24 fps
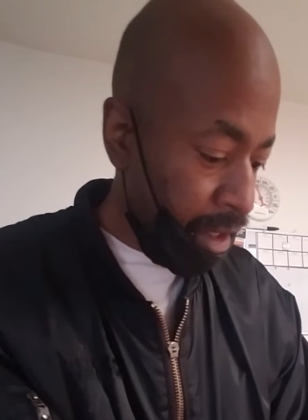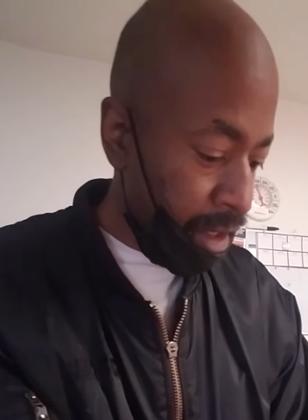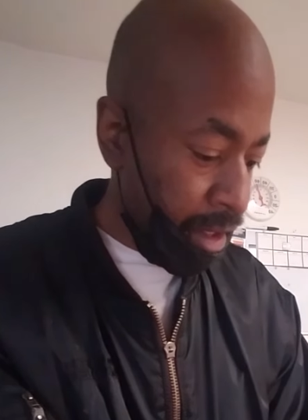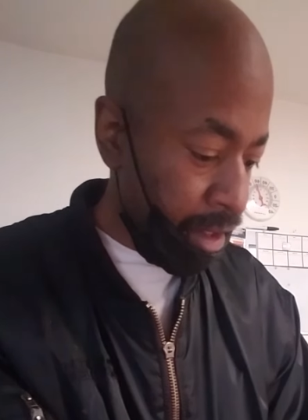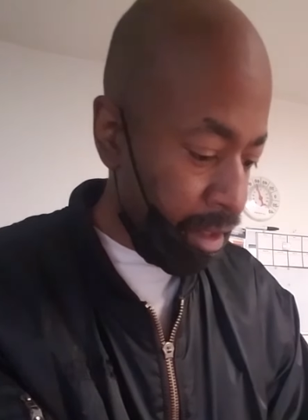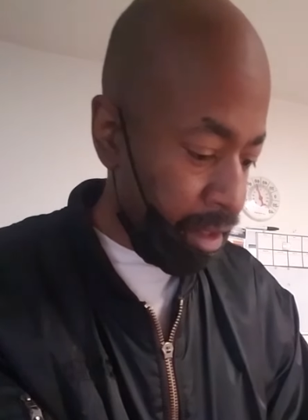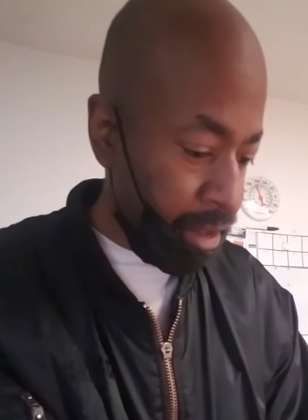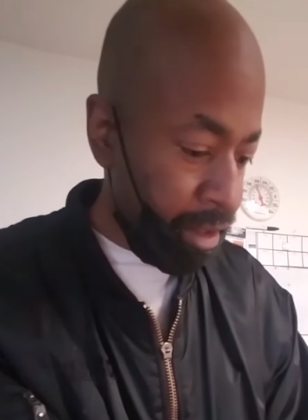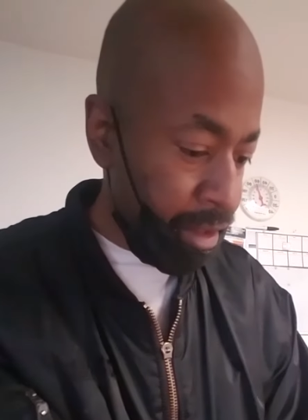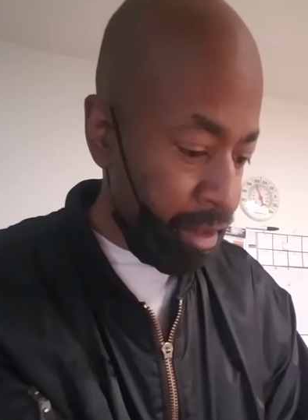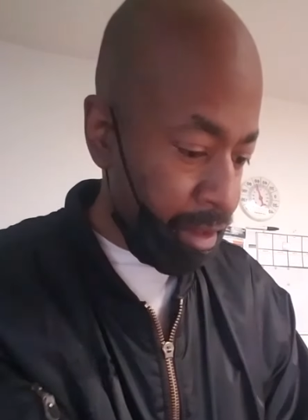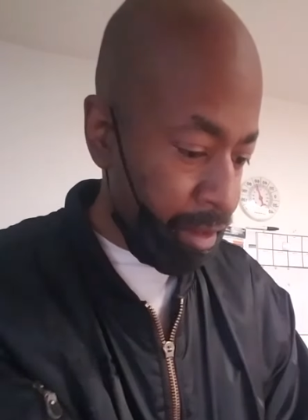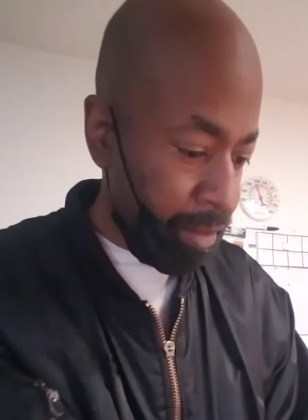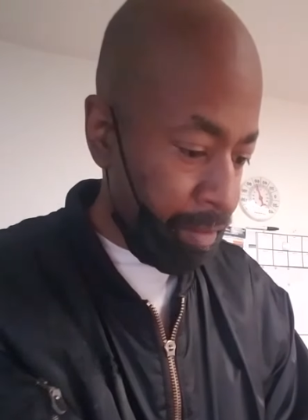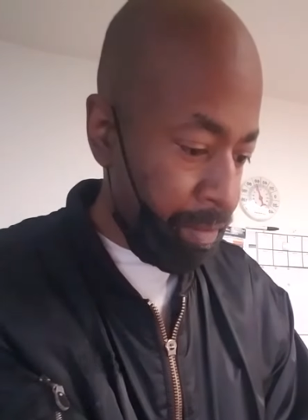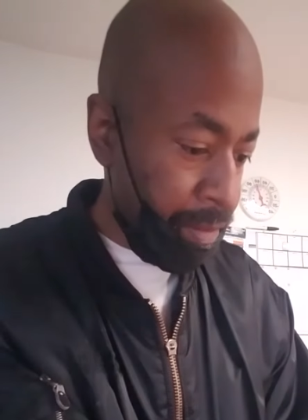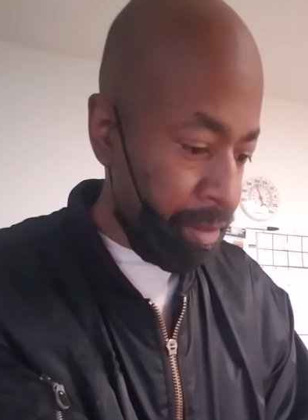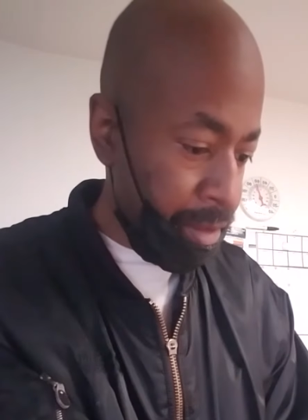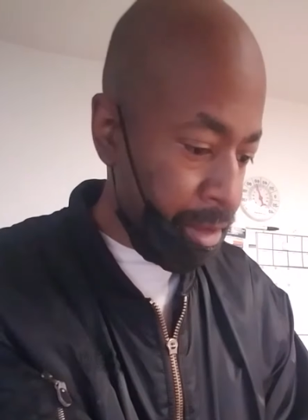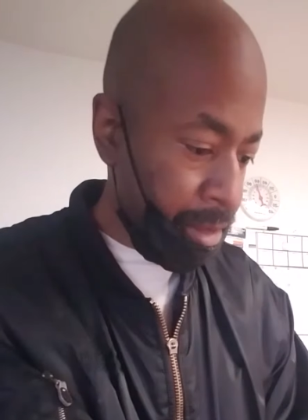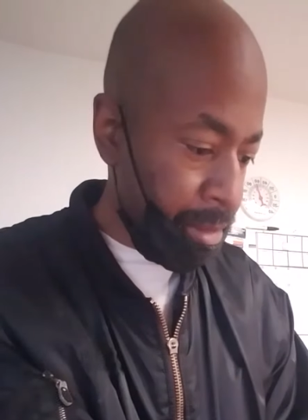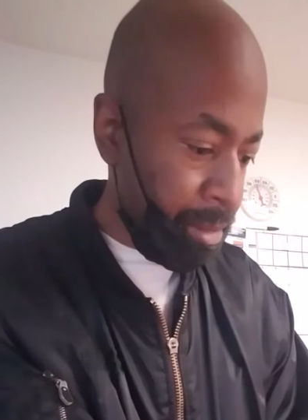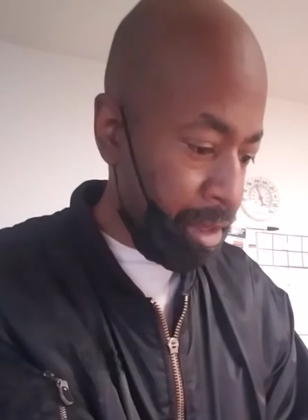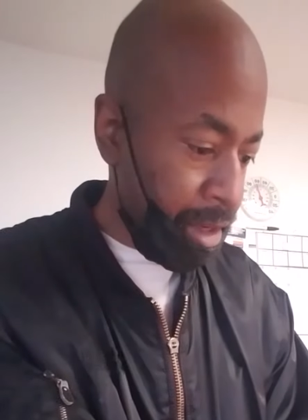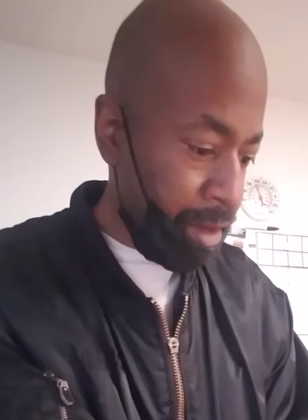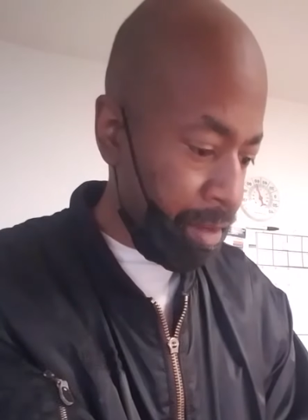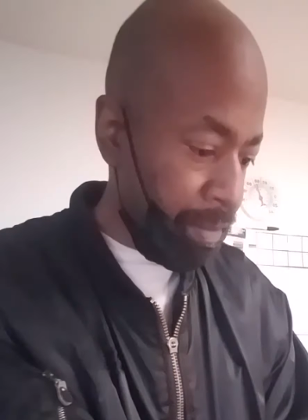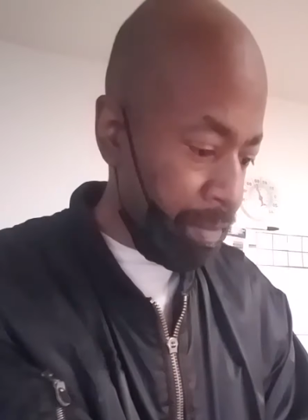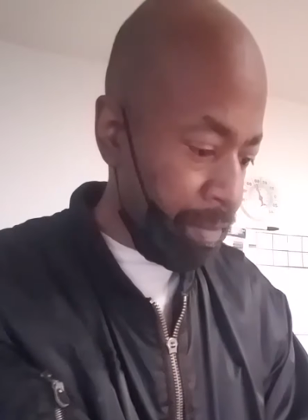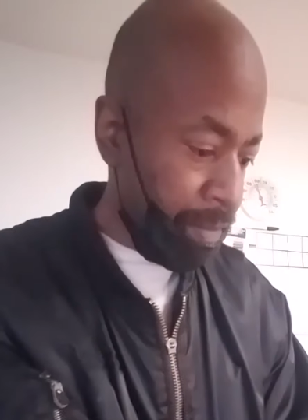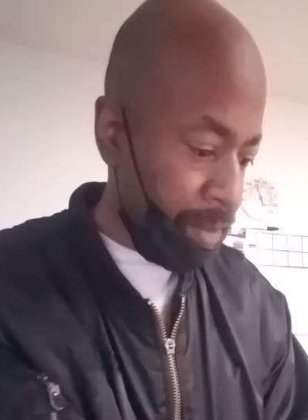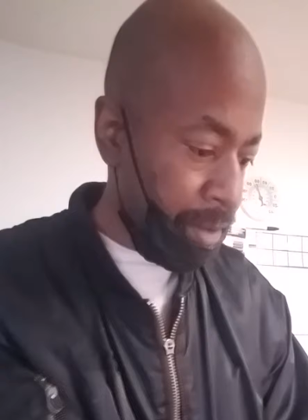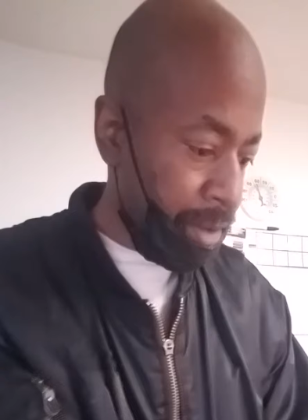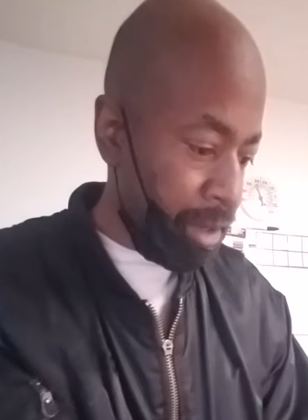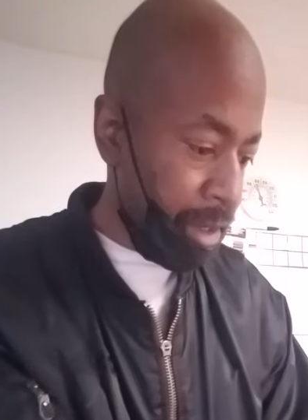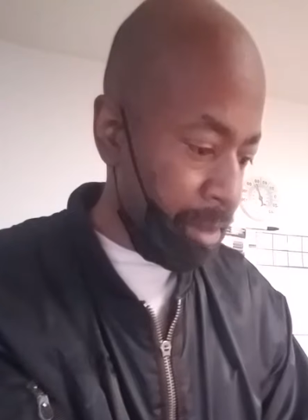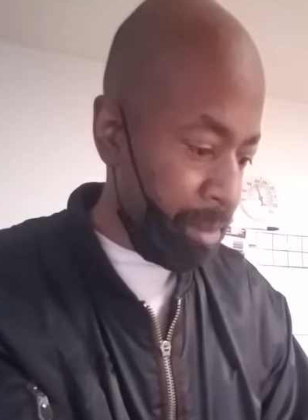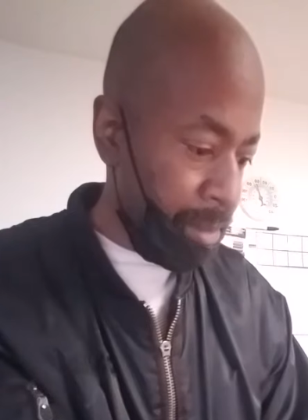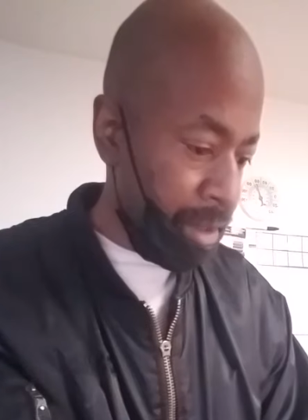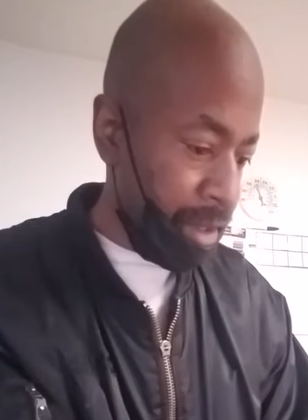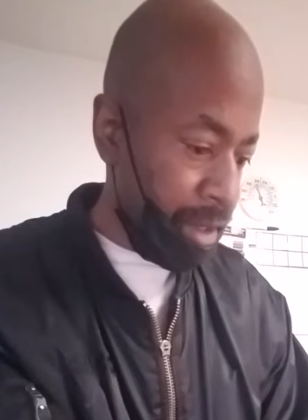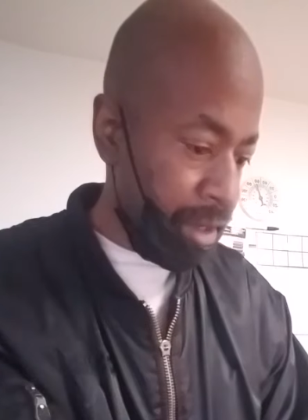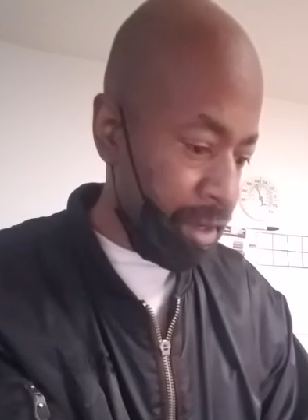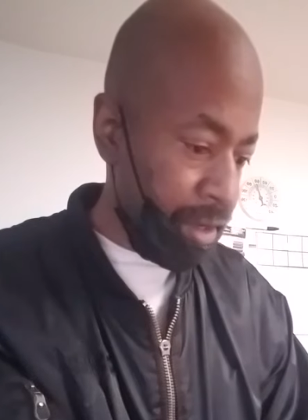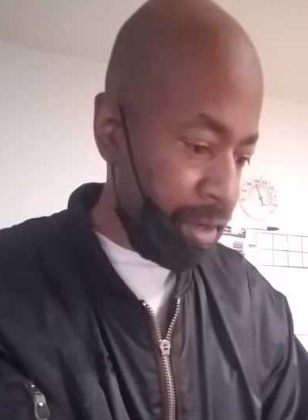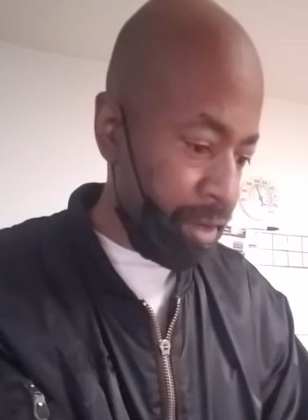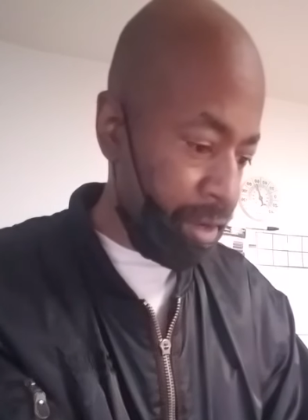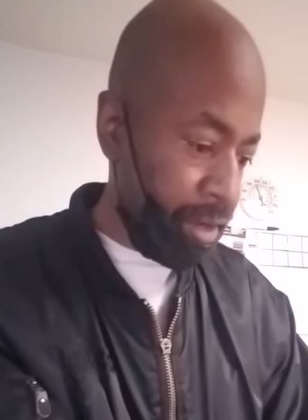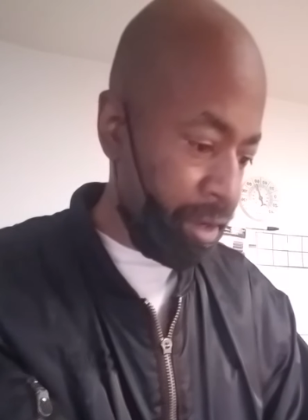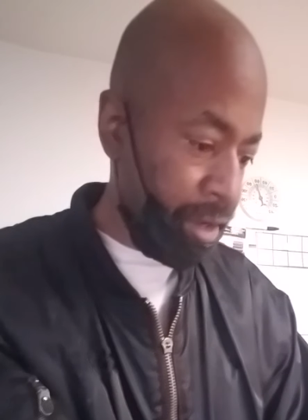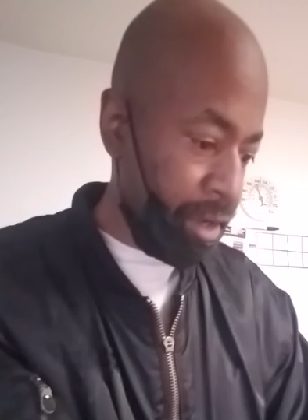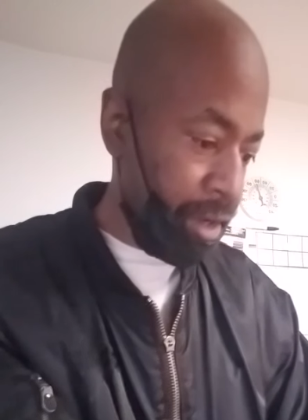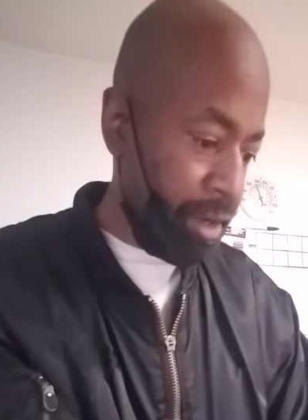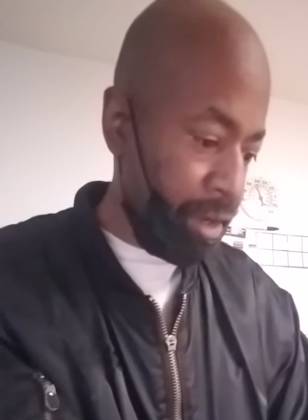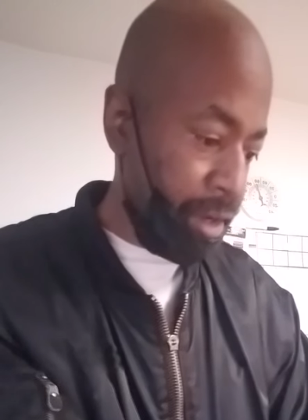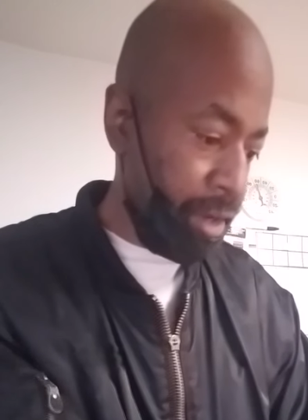cook for about 40 minutes,